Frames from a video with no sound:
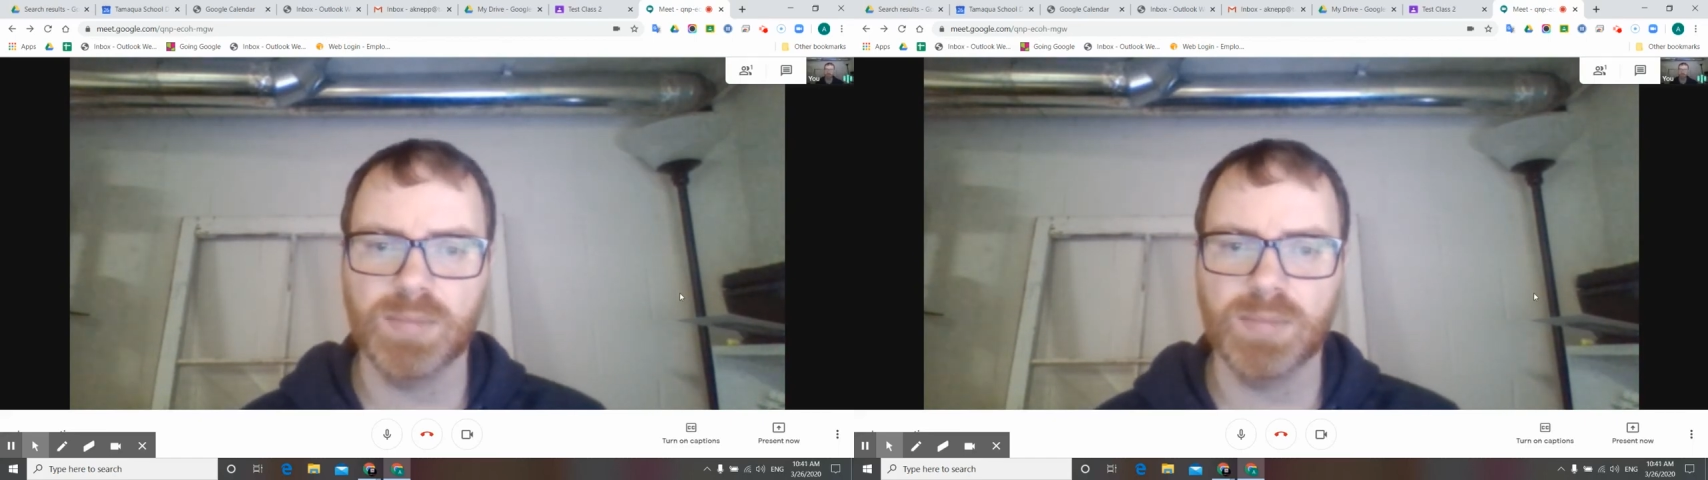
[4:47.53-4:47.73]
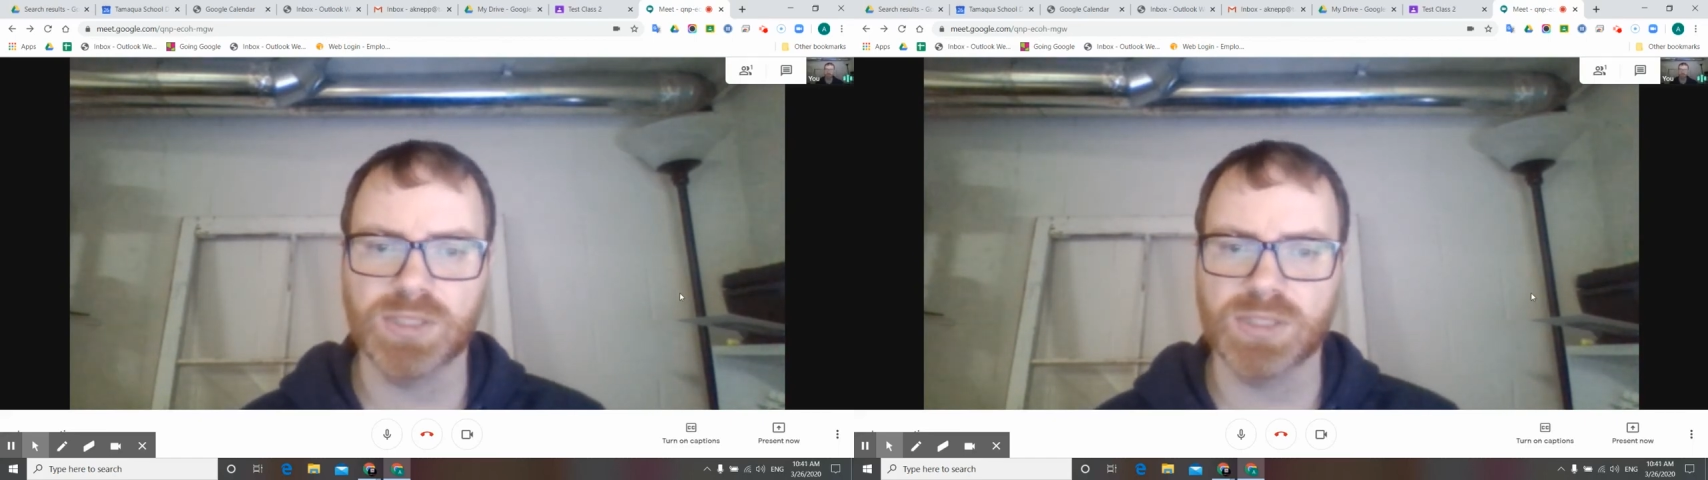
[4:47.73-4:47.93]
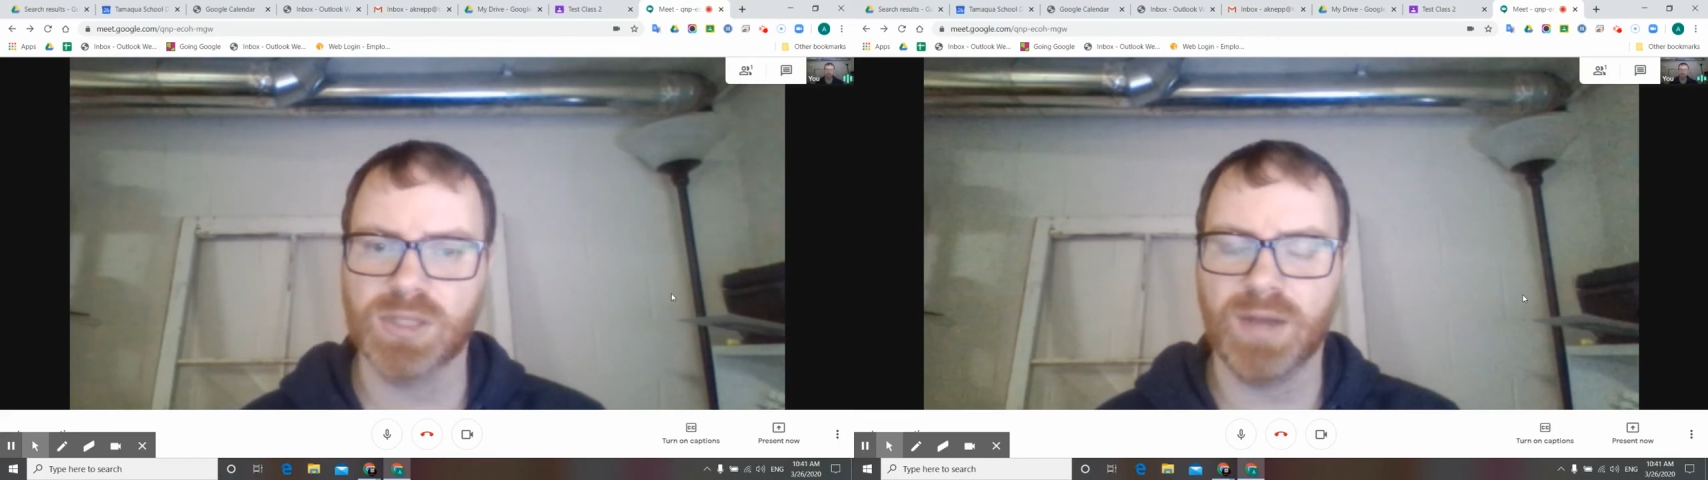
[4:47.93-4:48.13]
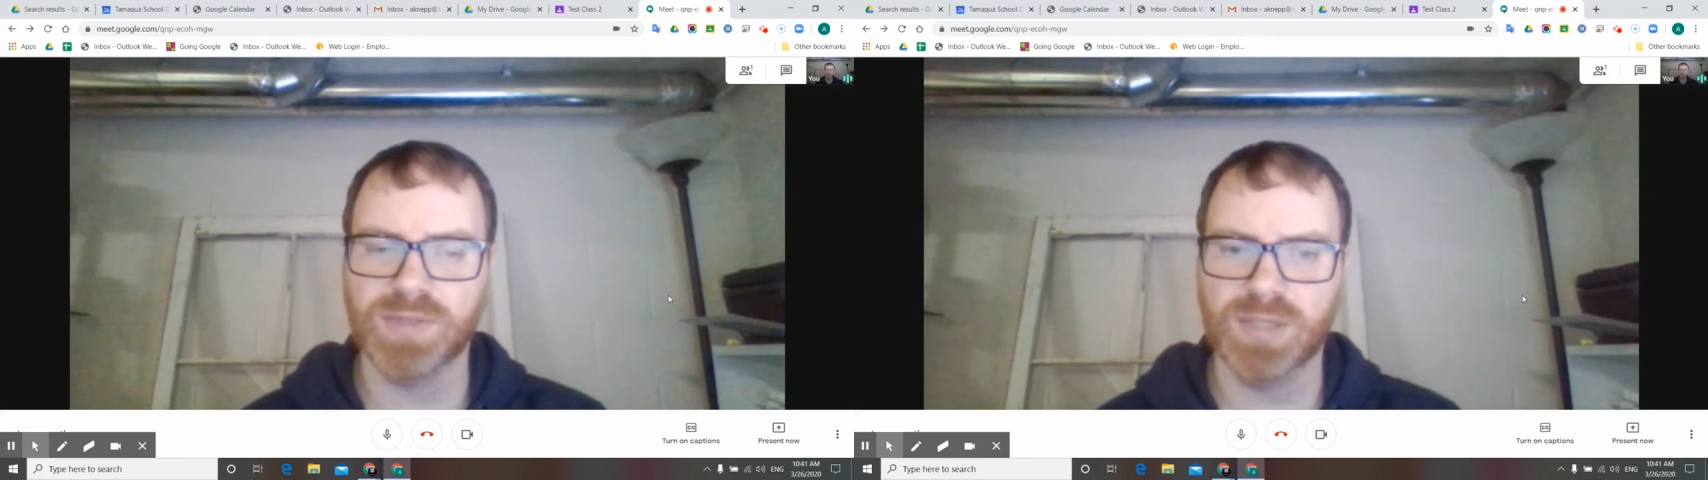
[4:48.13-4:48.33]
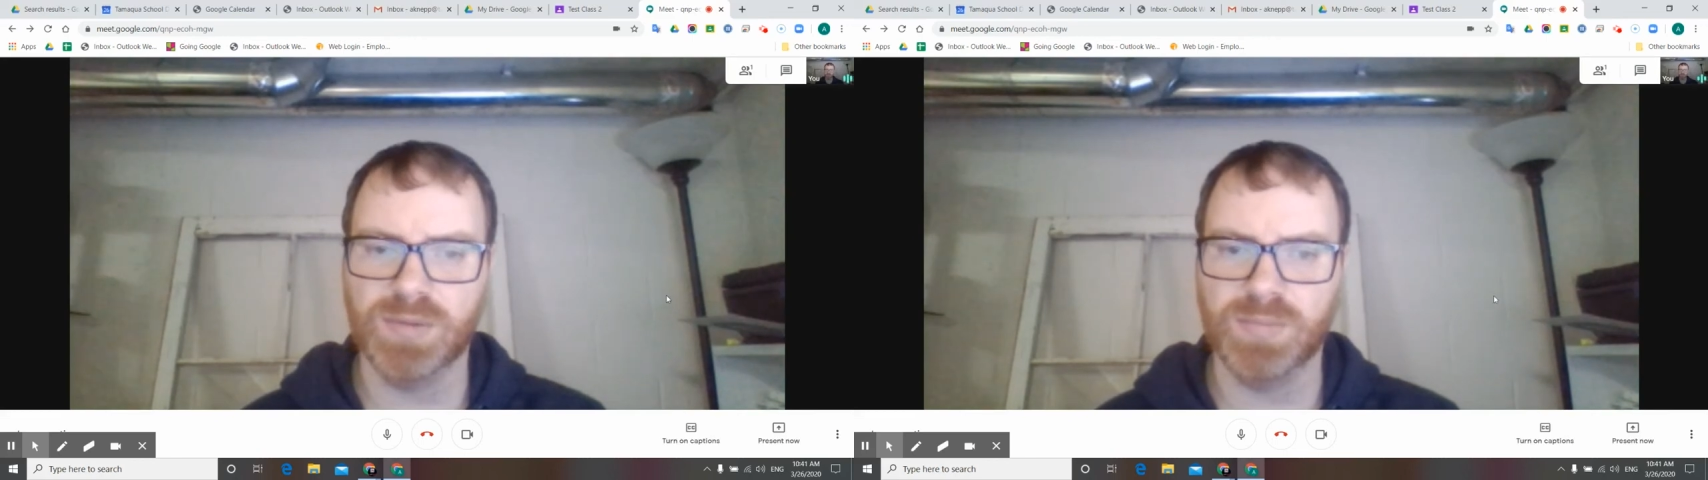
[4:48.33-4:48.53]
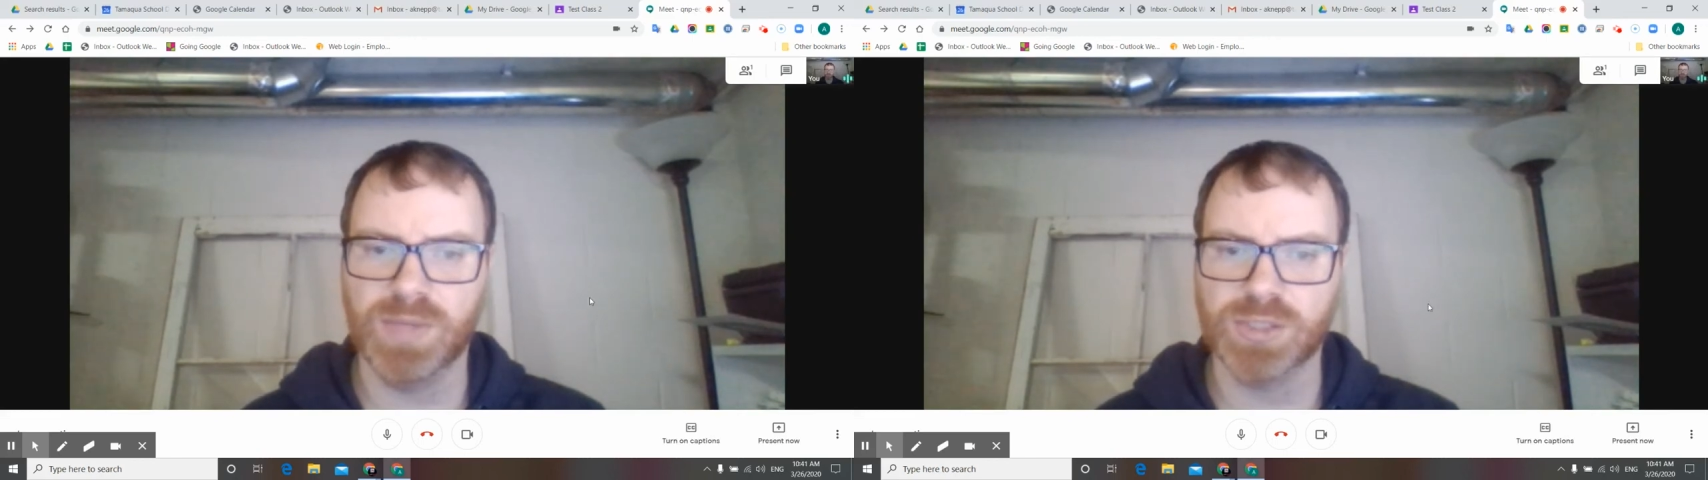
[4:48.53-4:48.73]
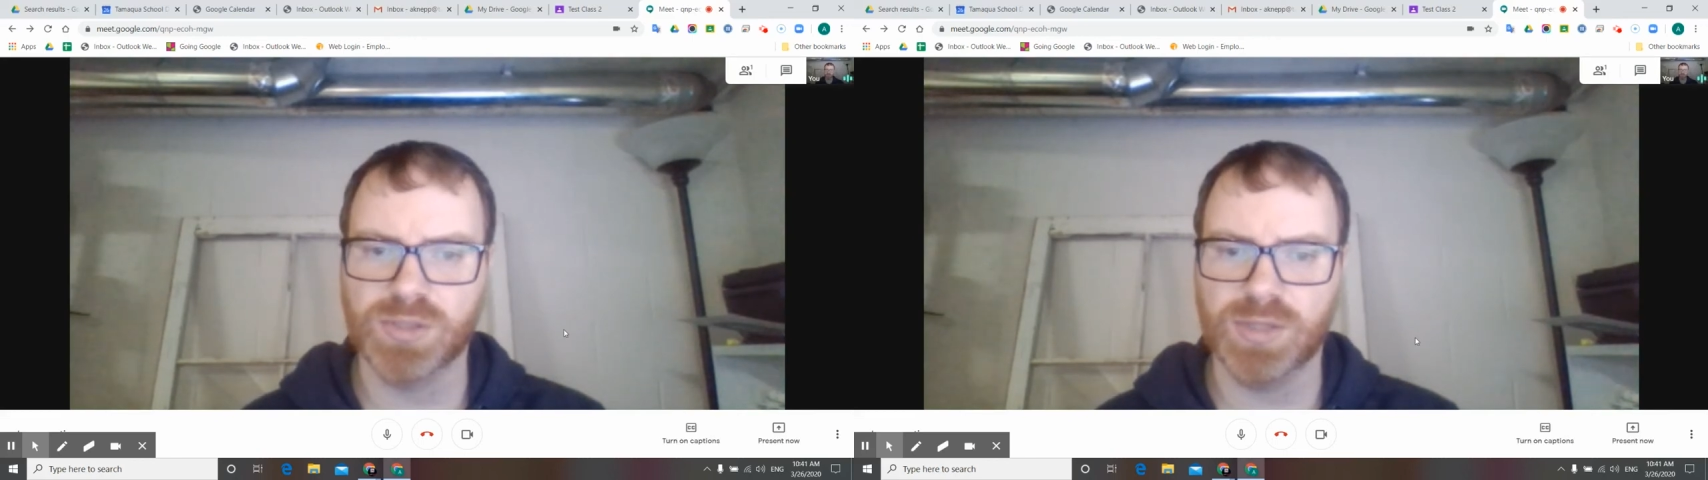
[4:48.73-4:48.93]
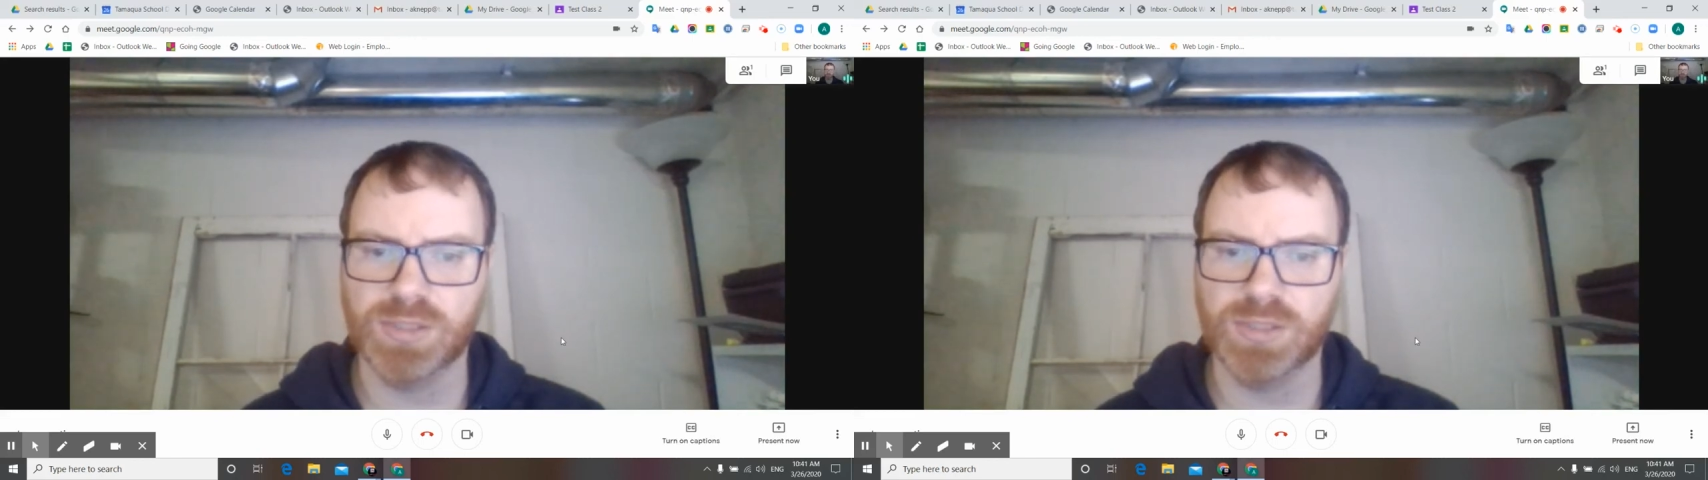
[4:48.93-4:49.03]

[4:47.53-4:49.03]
Just obviously make sure